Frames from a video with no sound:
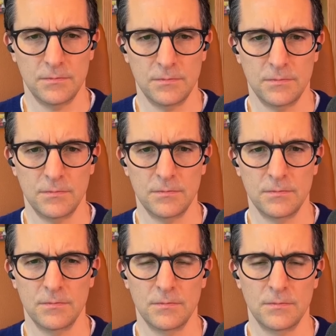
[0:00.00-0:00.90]

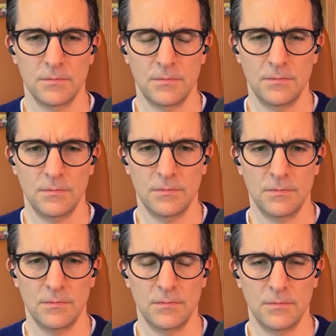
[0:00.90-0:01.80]

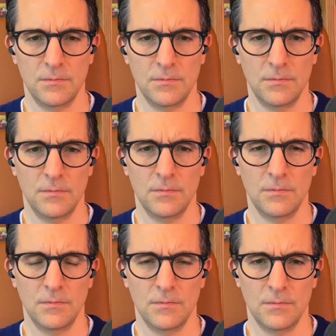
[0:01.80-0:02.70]

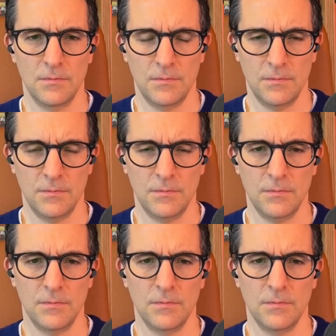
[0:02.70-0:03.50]
(not speaking)